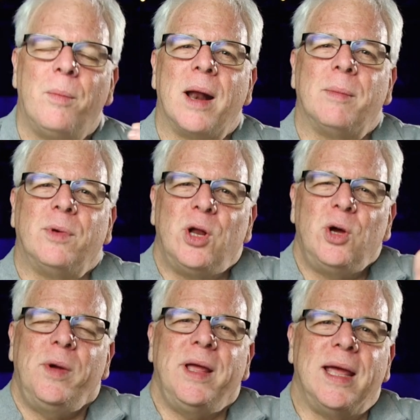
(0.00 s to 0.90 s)
But I'm
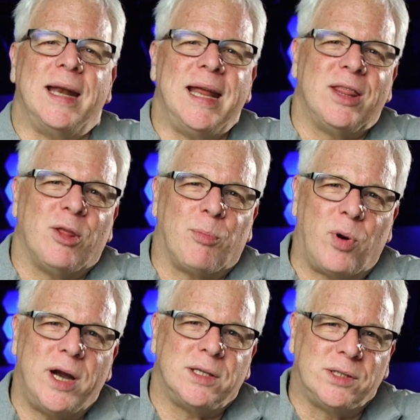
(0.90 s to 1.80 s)
doing it in the
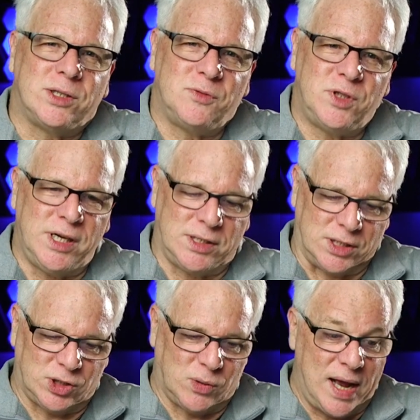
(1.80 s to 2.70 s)
presence of
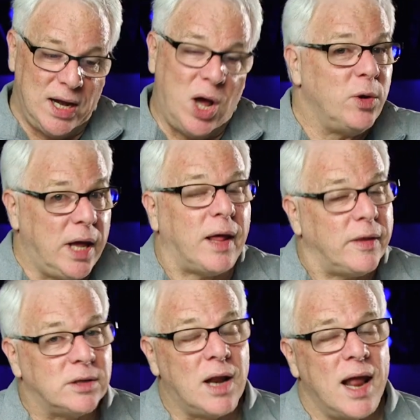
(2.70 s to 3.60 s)
Jesus. So I know, yeah,
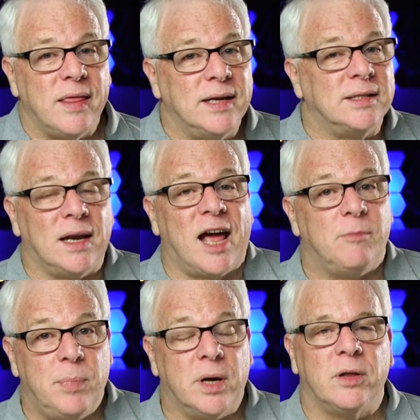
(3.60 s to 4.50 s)
there's a lot of things in
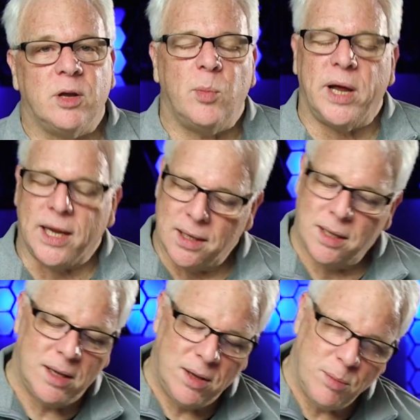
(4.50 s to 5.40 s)
life bigger than me,
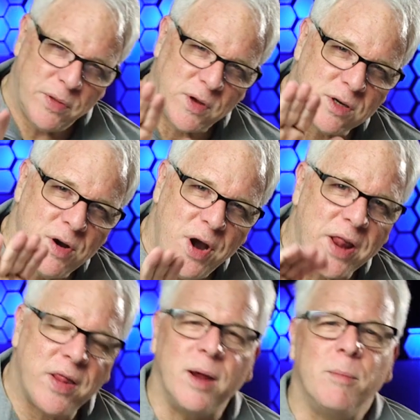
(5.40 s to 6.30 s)
but there's
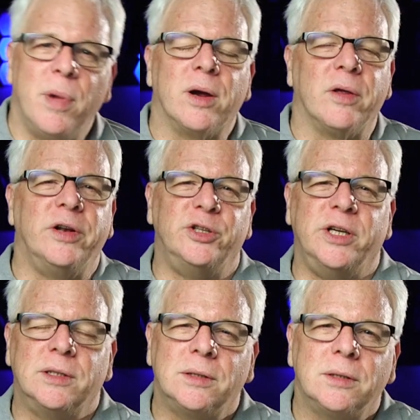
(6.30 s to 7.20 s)
nothing bigger than
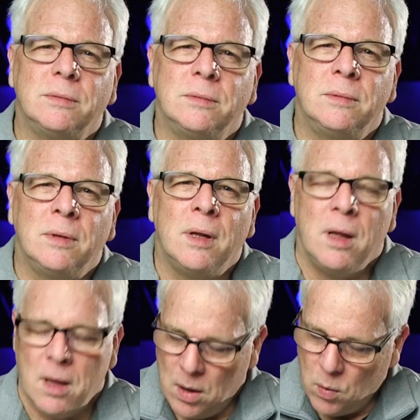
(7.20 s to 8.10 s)
Jesus.
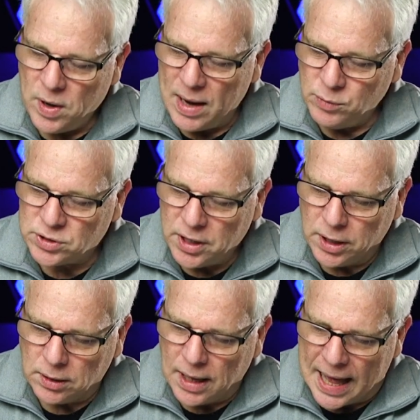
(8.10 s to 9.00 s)
When I was
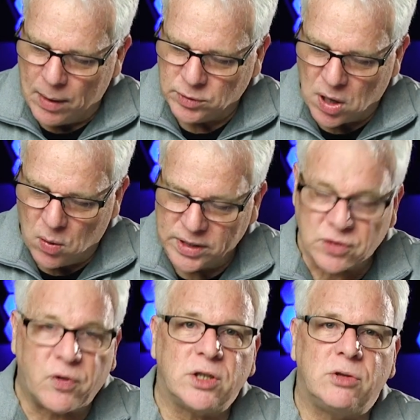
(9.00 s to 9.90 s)
little, I was
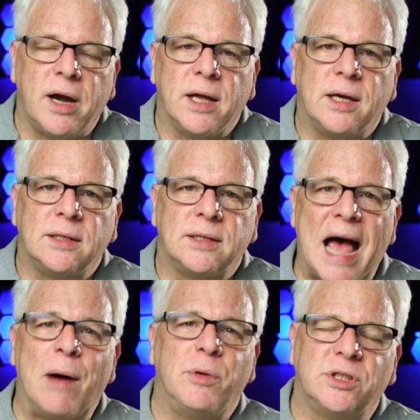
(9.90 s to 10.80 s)
always frustrated because
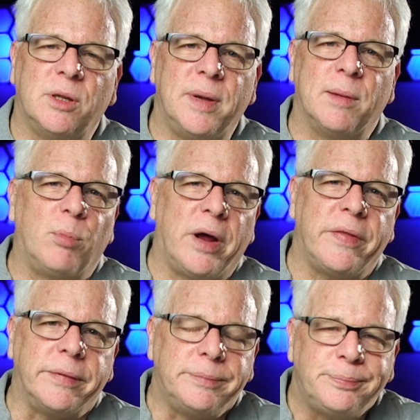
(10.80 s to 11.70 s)
I was the big
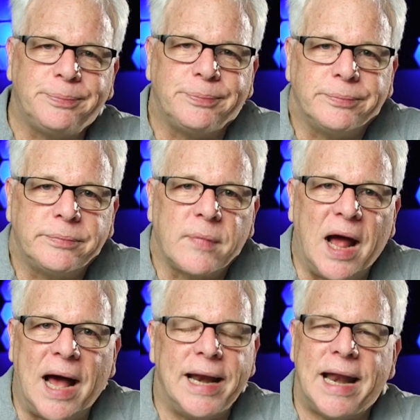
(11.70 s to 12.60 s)
brother.
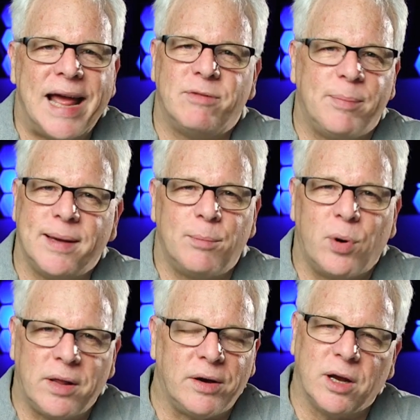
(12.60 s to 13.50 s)
I didn't have a big
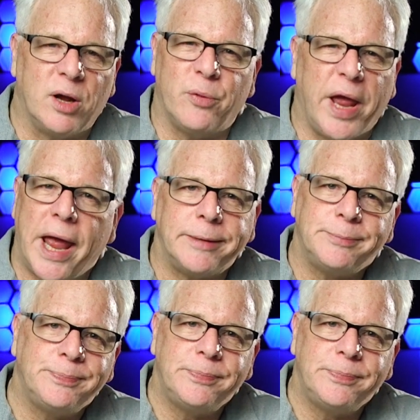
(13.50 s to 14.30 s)
brother to go get.